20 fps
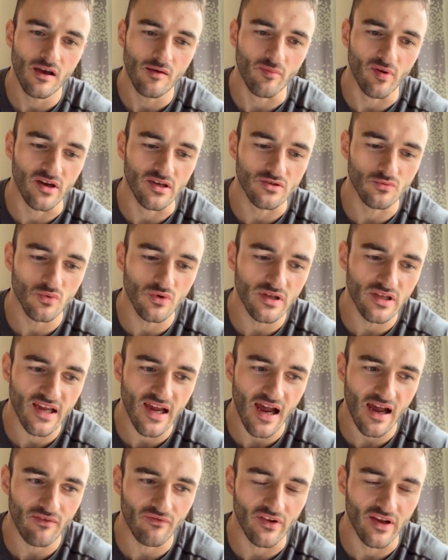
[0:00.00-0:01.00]
because with
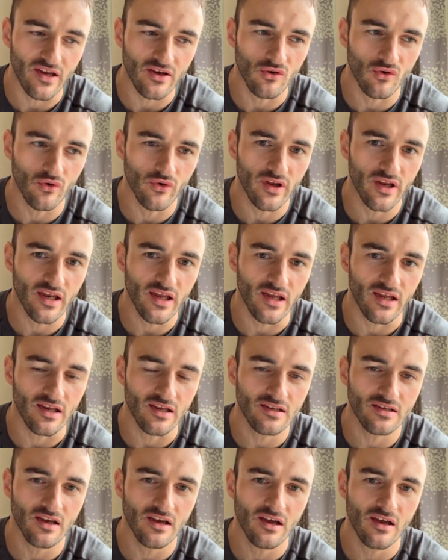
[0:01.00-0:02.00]
caffeine, all you
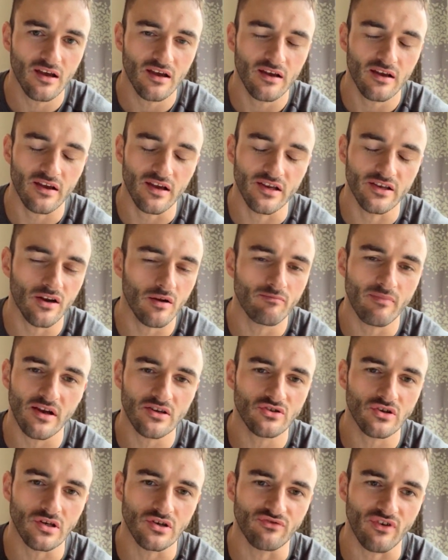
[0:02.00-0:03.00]
need, you don't
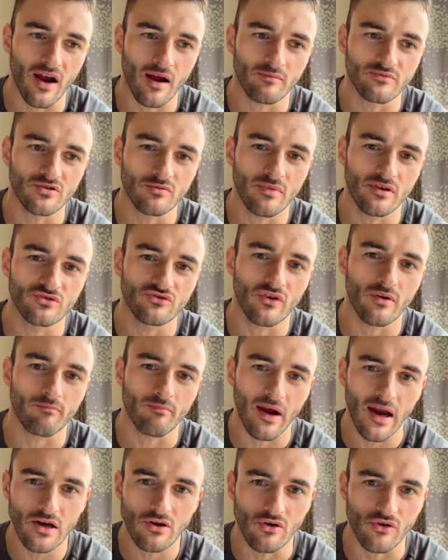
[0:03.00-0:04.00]
measure it in grams, you measure it in
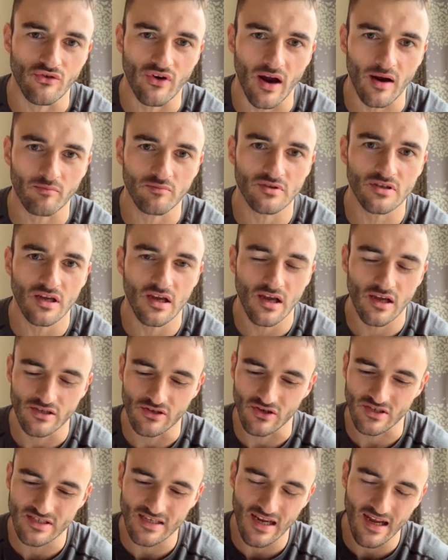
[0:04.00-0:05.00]
micrograms,
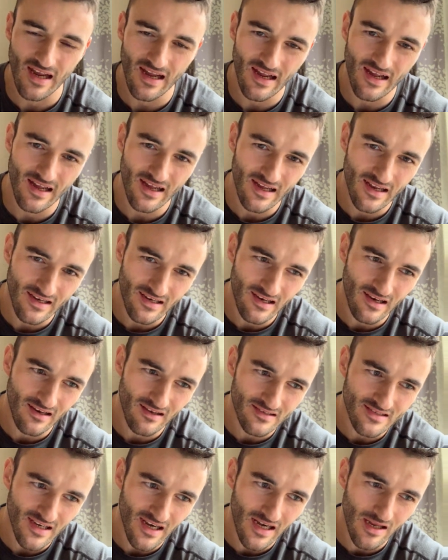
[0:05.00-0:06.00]
so a
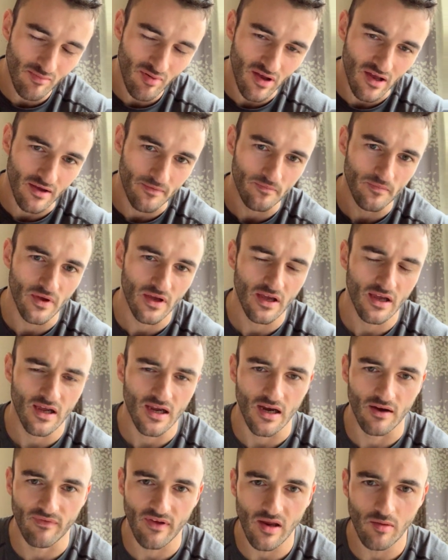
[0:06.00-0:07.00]
tiny bit.
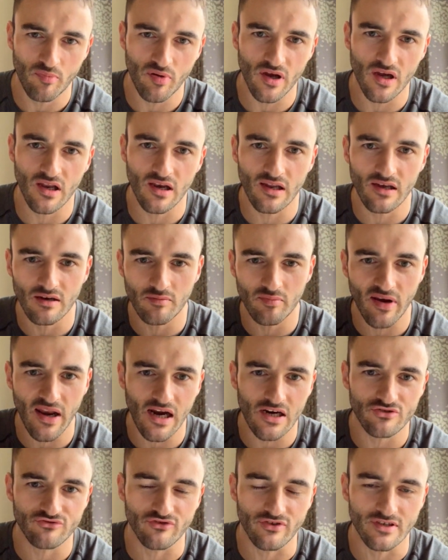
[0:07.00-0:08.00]
If they put a little bit
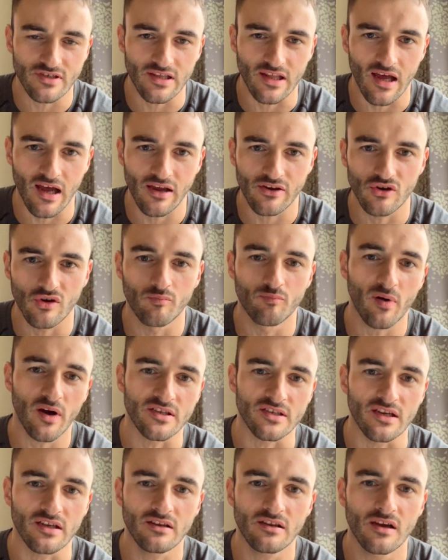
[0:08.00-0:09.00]
extra into that, you're
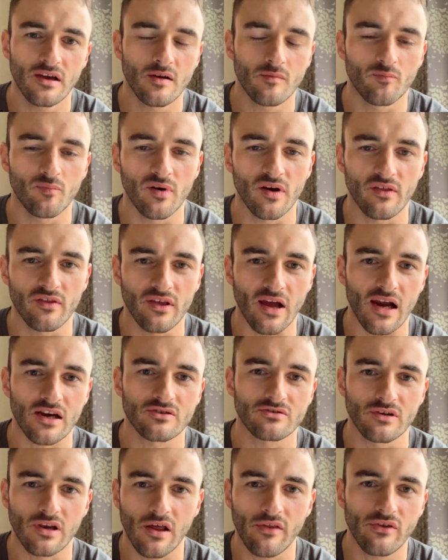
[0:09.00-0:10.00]
buzzing, but the
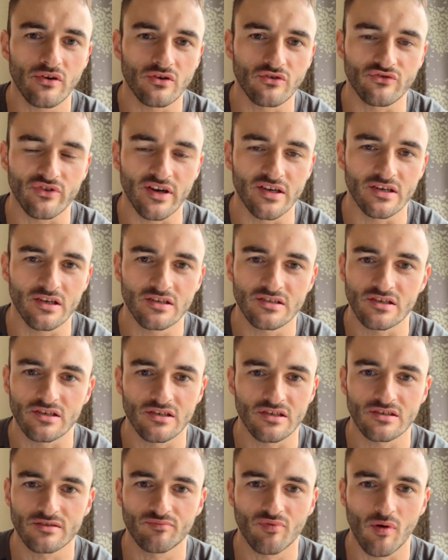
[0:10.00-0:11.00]
actual other ingredients are
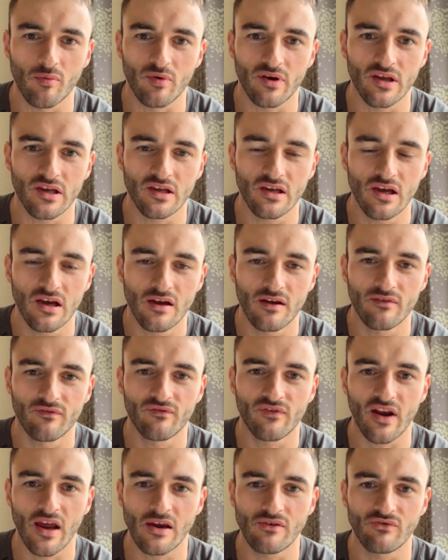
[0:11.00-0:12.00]
just probably
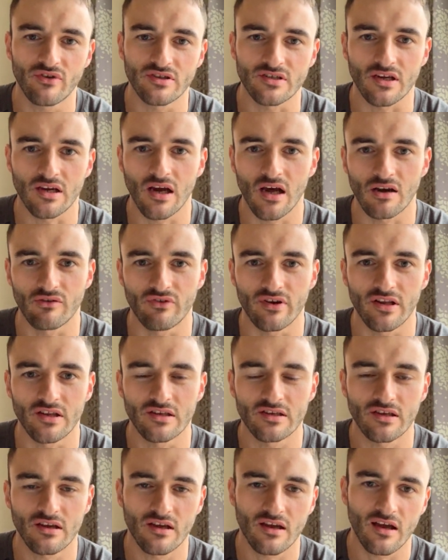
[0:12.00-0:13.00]
flavourings and
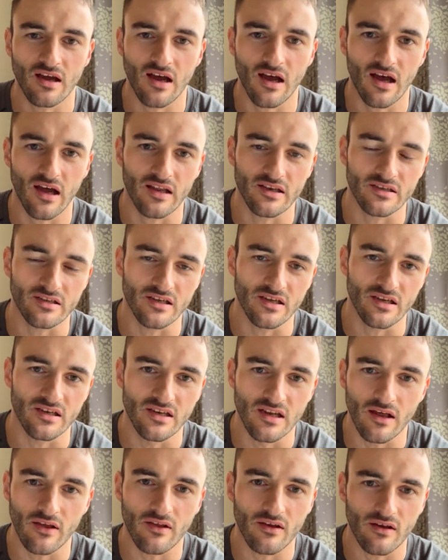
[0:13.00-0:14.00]
colourings, and
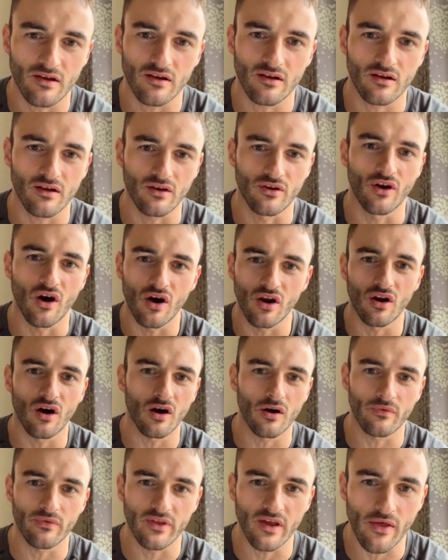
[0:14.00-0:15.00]
not a
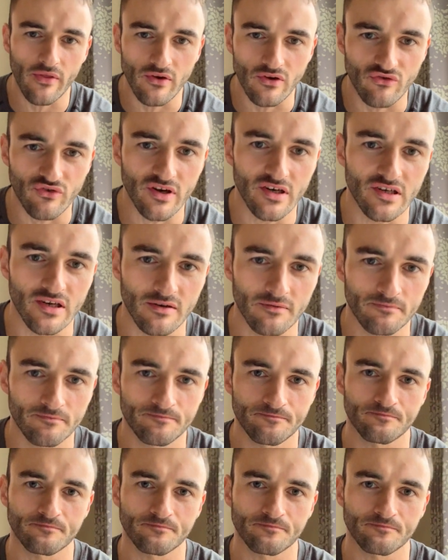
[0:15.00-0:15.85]
lot of the other ingredient.